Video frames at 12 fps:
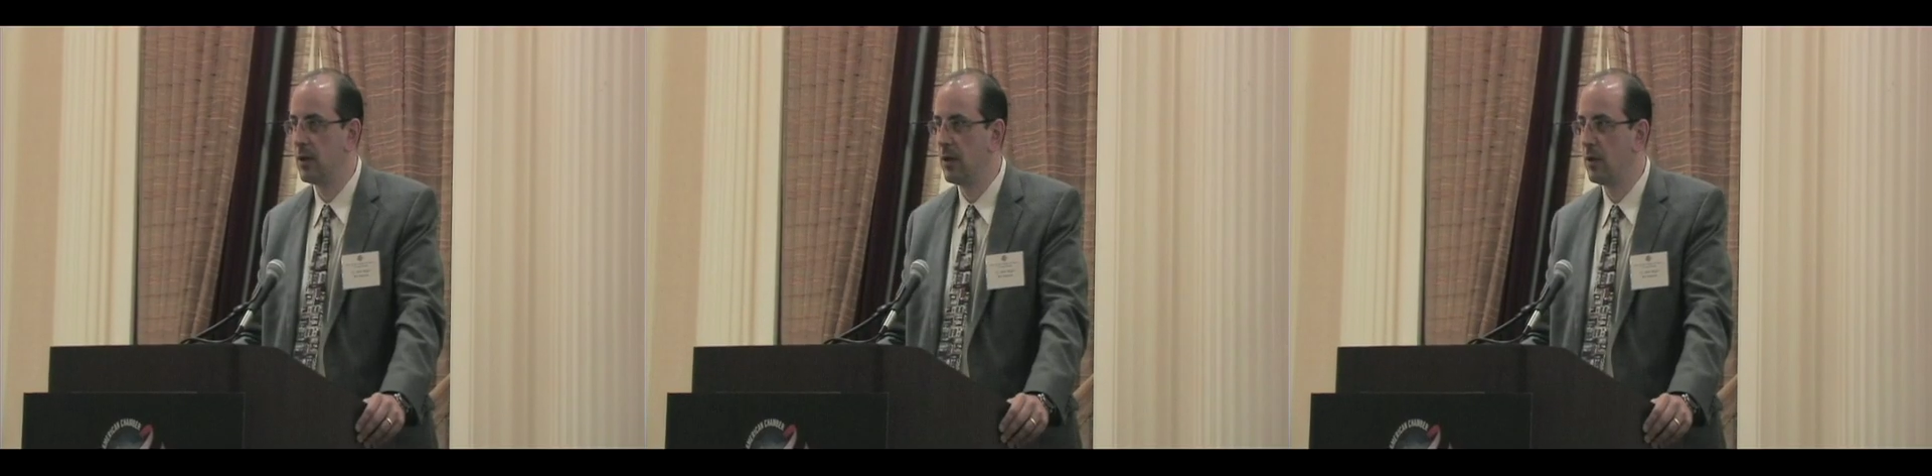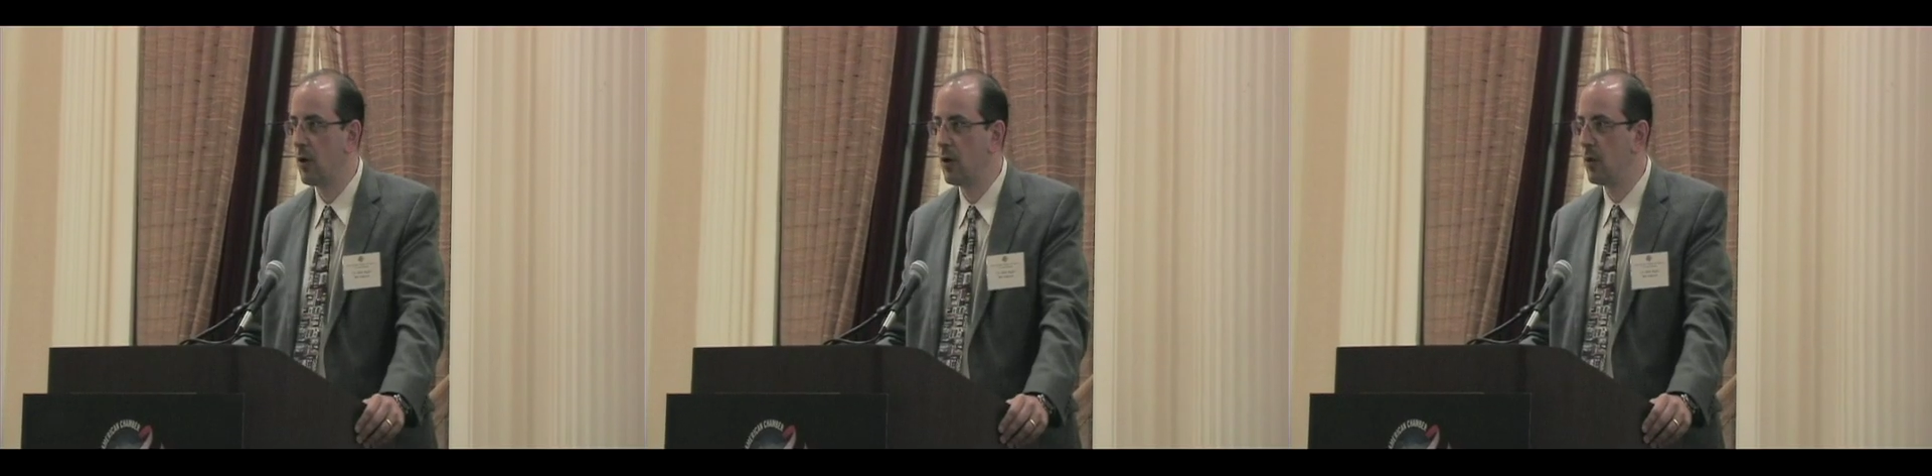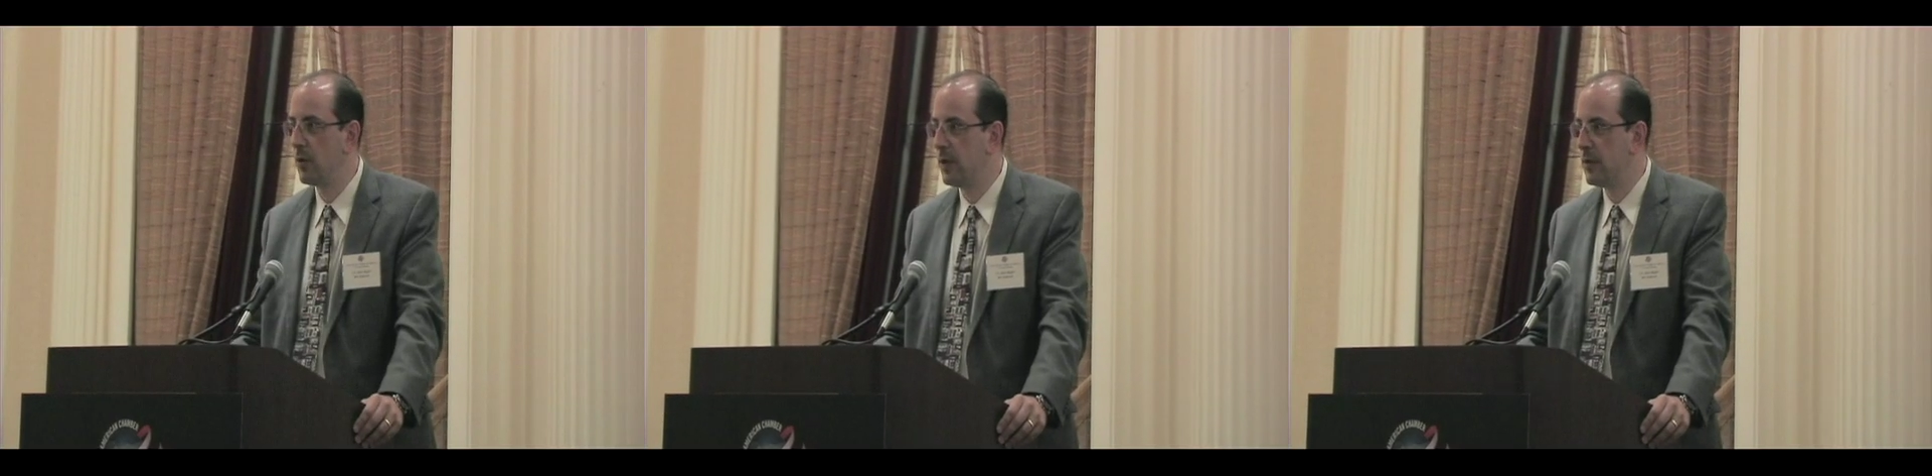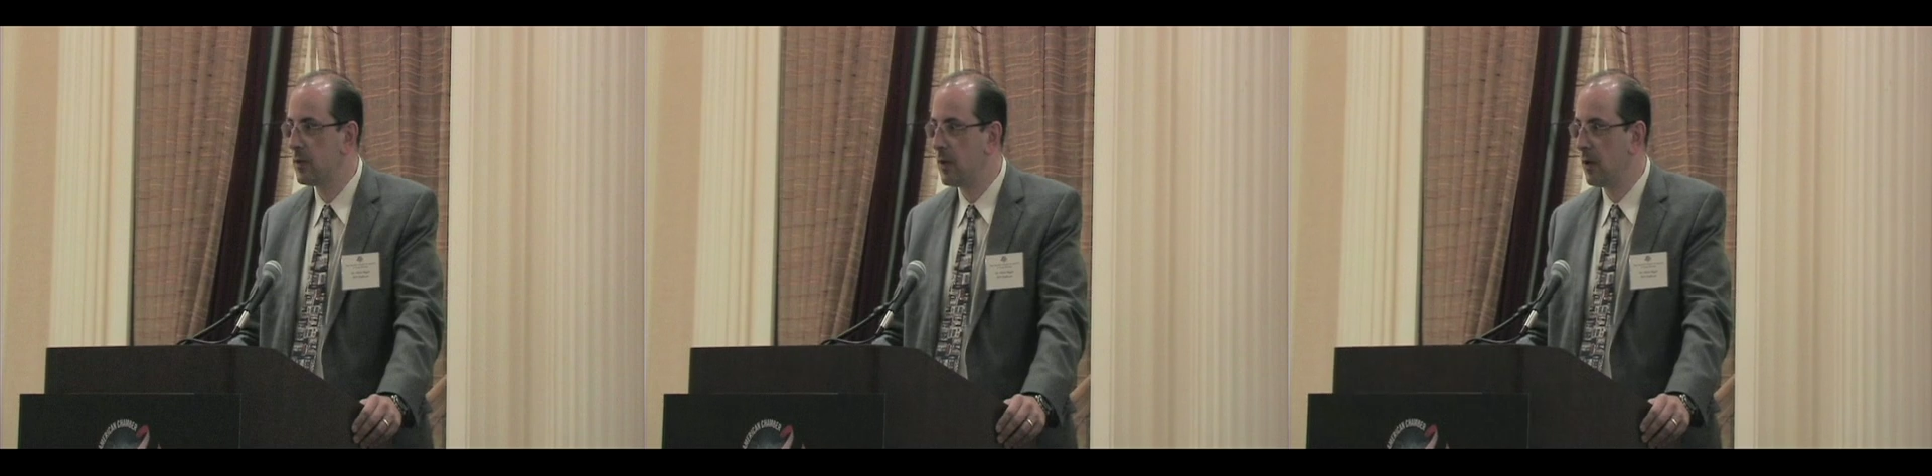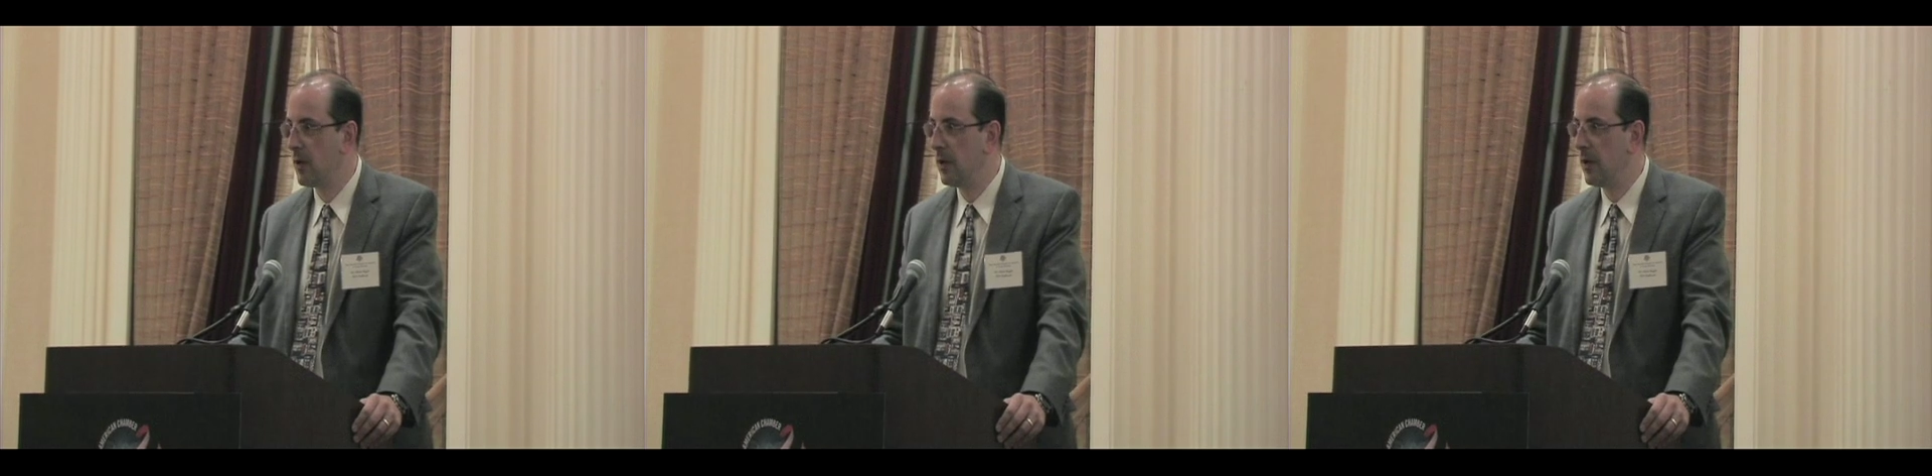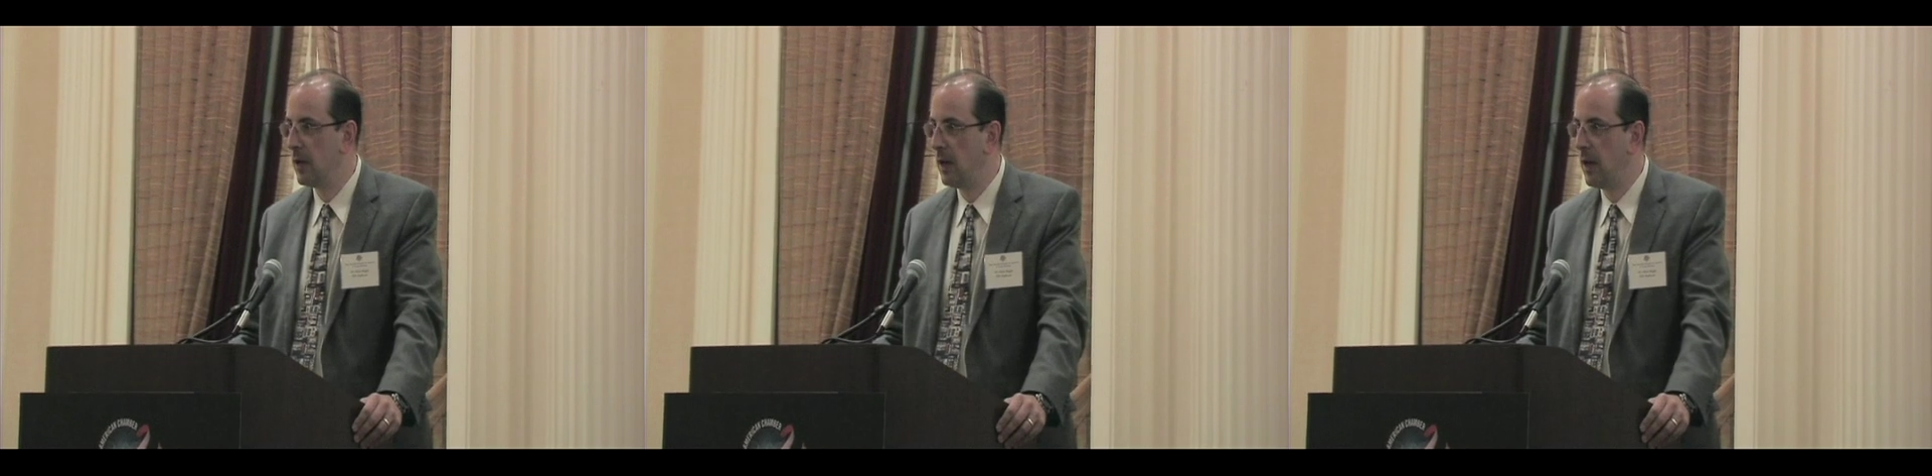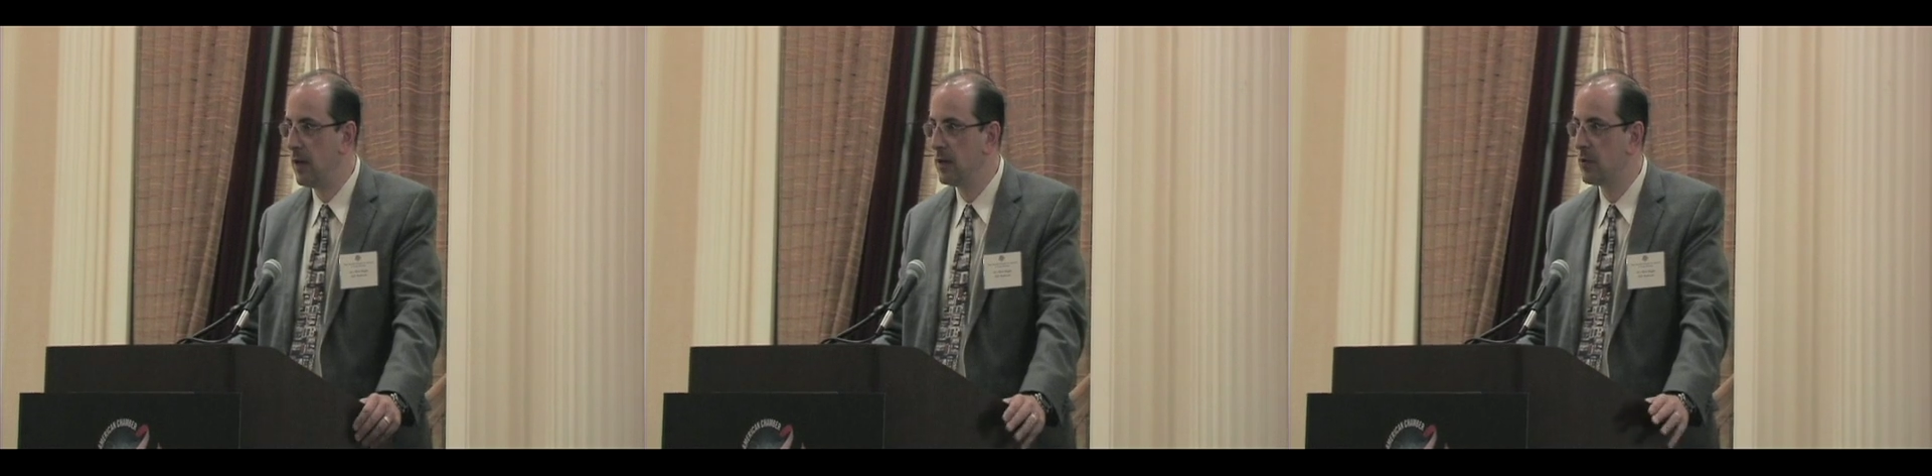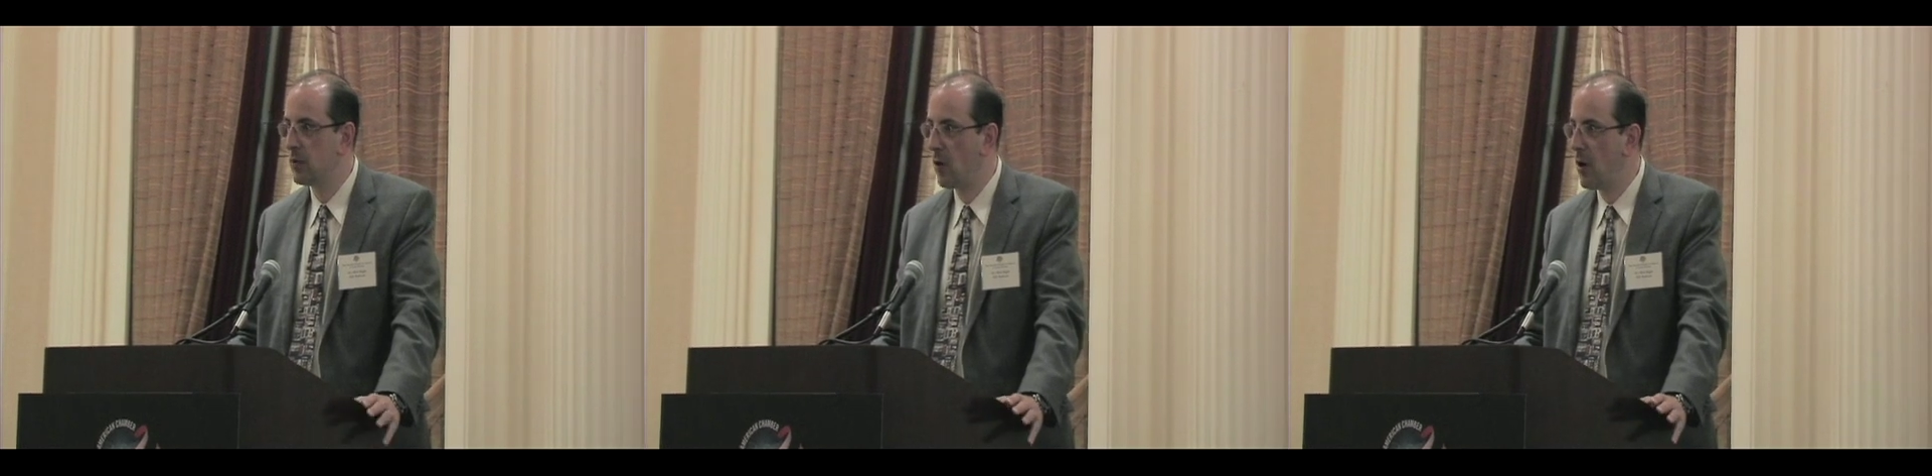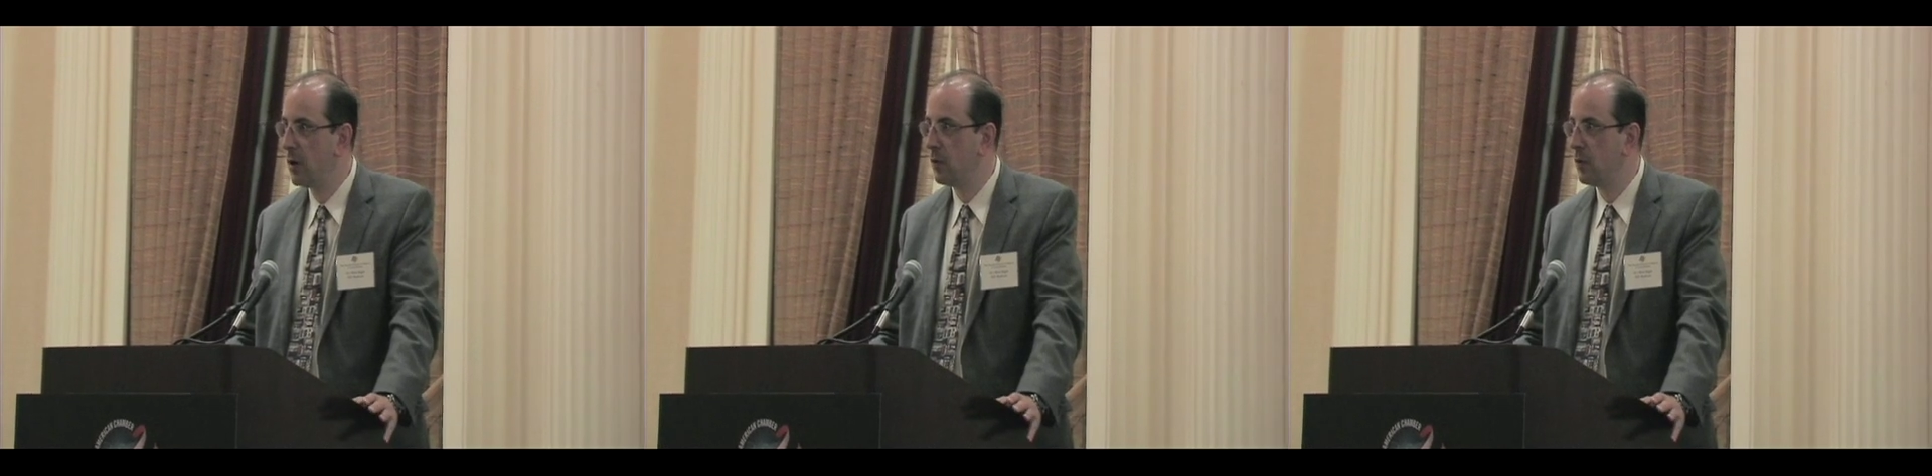Not only is there a strong